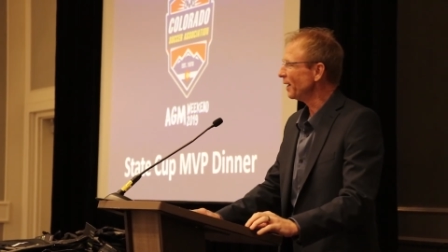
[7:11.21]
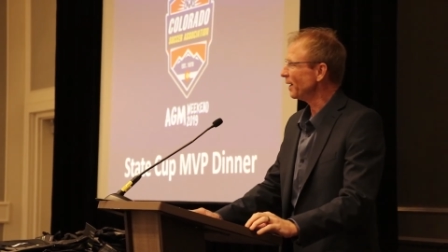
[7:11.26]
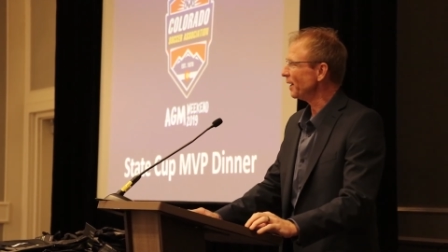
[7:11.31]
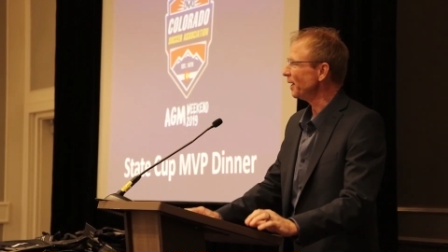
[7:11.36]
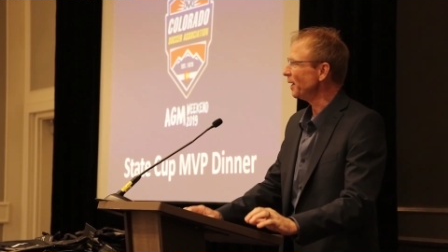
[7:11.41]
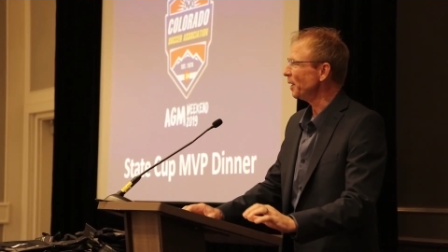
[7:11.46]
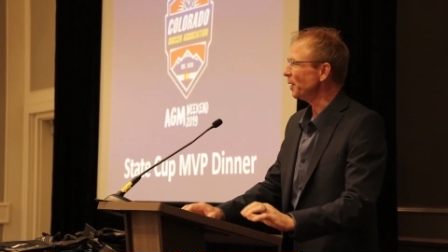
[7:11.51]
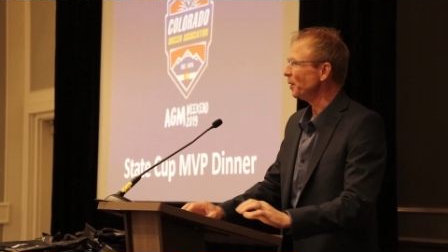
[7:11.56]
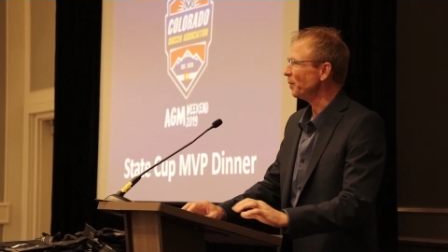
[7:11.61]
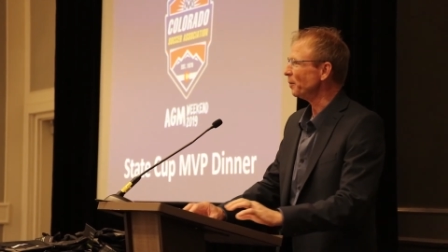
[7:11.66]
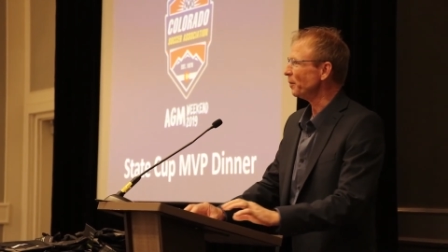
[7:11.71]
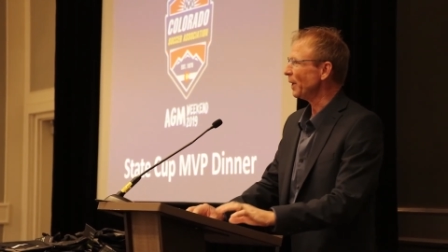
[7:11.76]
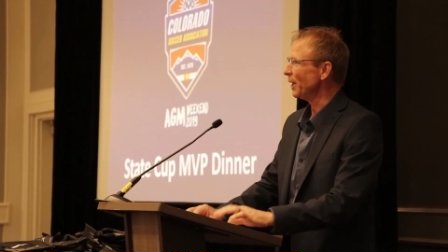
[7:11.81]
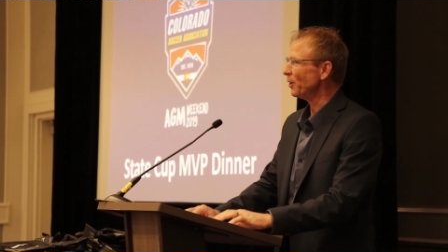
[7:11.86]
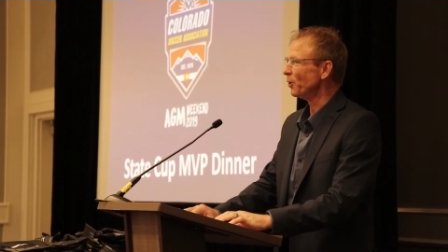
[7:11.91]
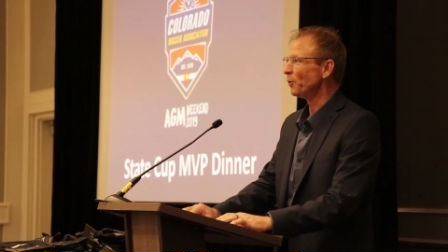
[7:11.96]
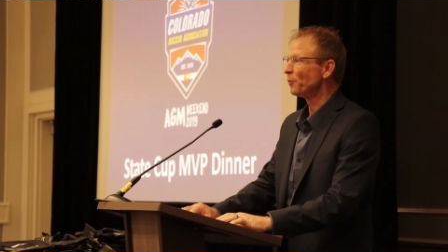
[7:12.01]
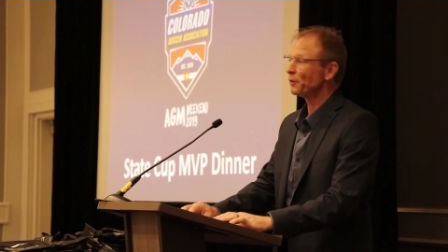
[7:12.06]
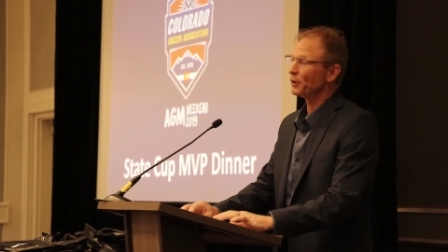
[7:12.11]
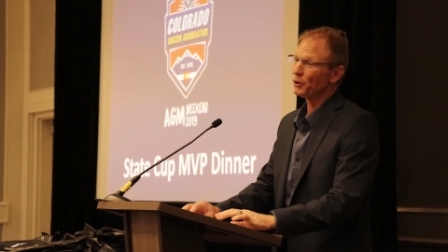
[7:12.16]
um,
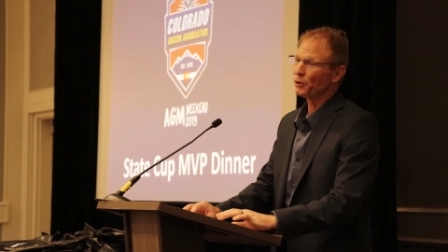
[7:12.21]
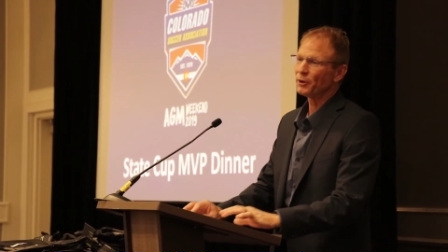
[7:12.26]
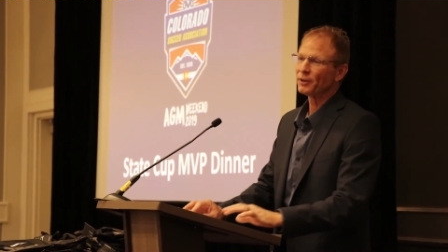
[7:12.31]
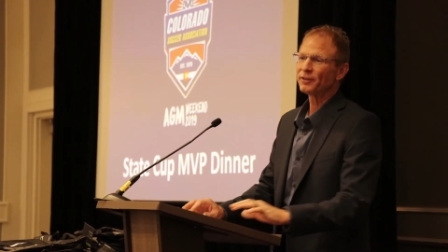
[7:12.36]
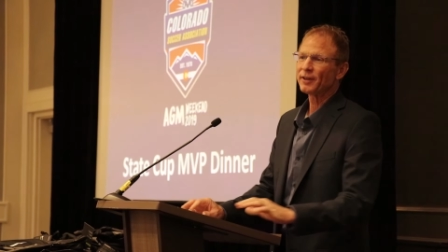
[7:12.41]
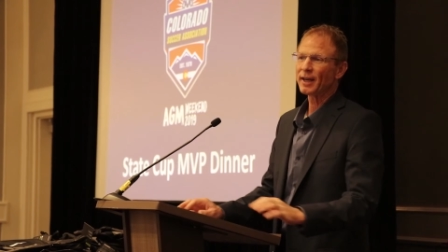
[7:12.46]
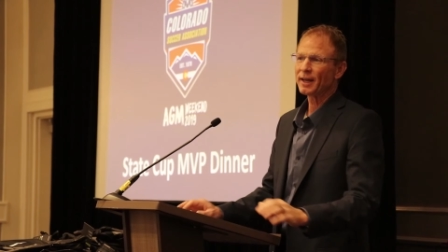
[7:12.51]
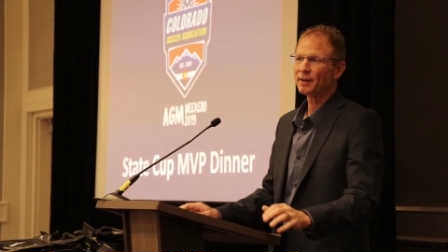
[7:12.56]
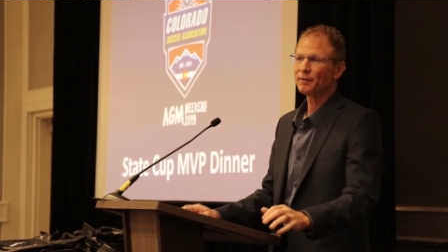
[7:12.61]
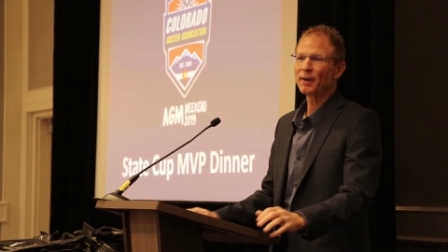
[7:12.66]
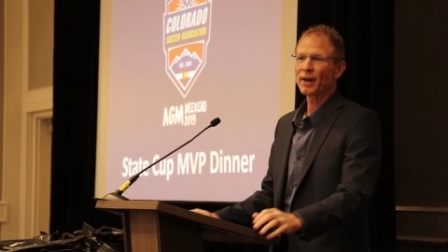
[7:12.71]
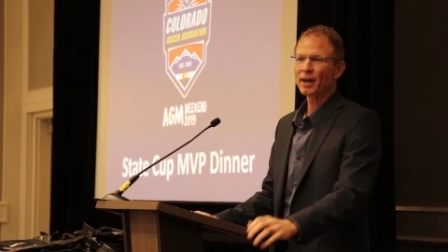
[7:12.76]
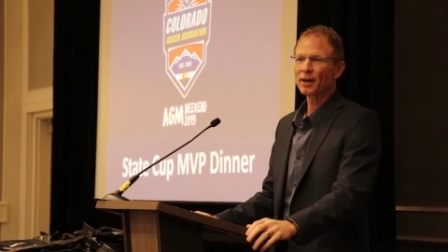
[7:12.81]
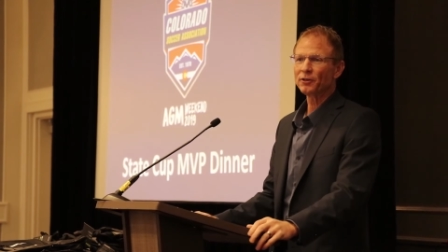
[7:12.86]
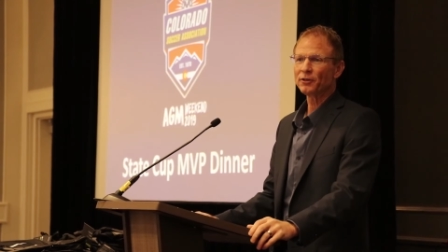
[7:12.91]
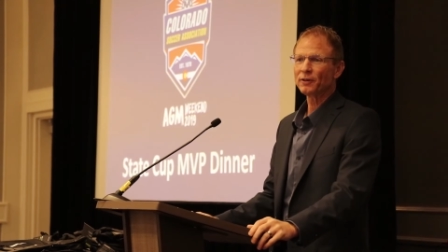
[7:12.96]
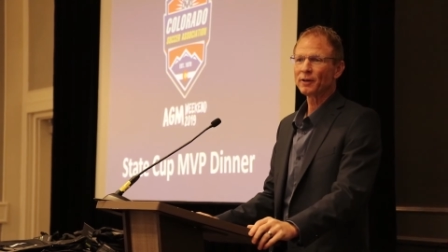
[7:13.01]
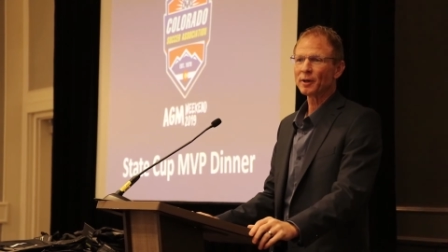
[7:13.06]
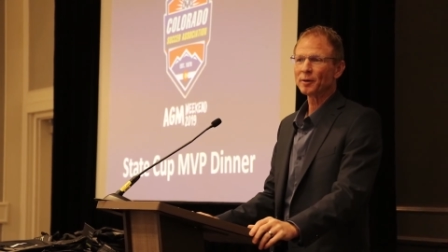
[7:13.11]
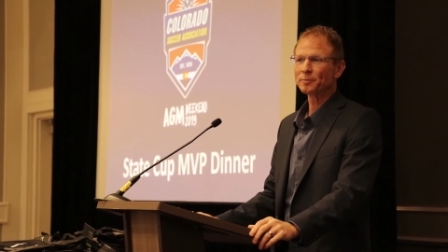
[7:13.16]
and hopefully you can take
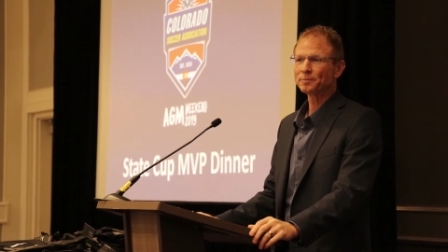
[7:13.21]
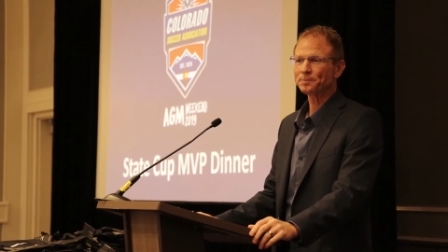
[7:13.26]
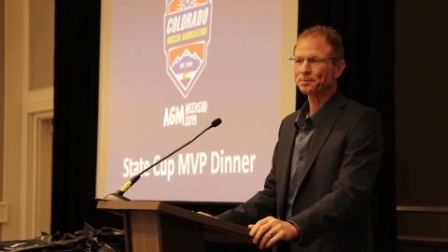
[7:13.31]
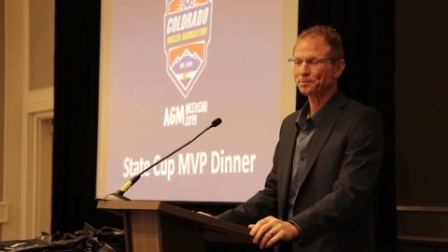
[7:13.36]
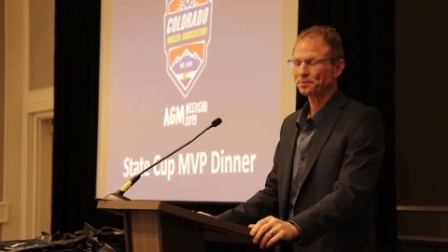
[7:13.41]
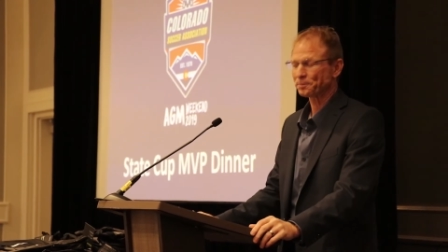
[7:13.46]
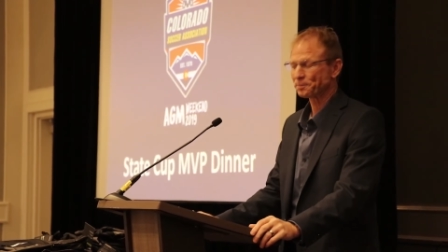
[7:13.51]
advantage of them.